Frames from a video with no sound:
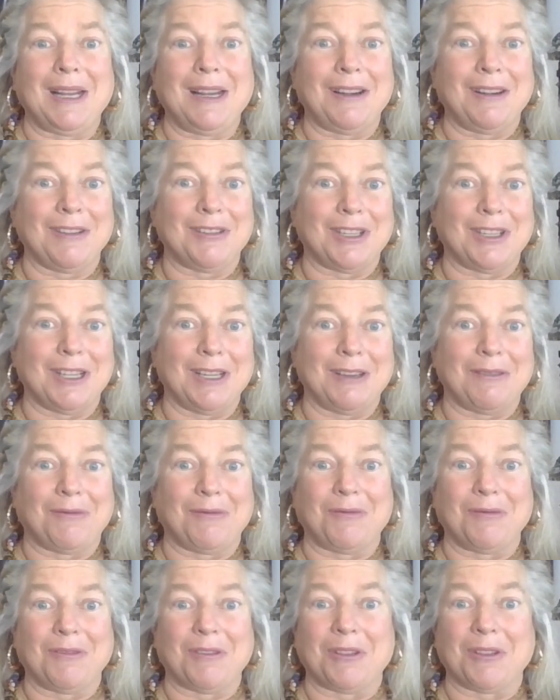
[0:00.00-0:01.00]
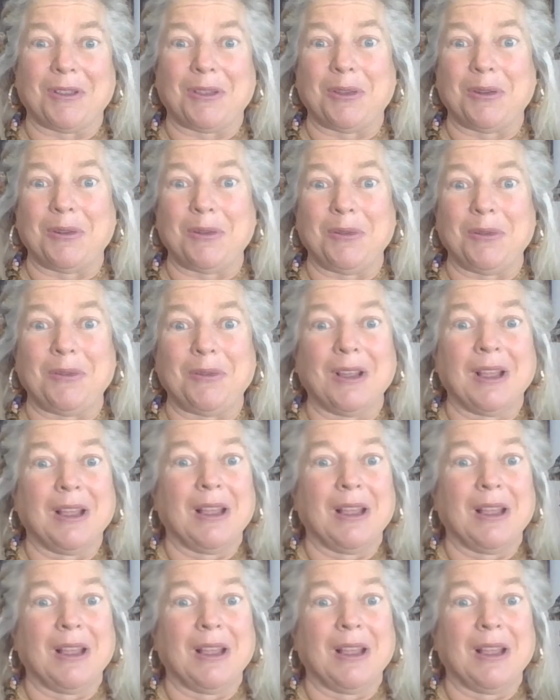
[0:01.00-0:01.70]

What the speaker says: energy through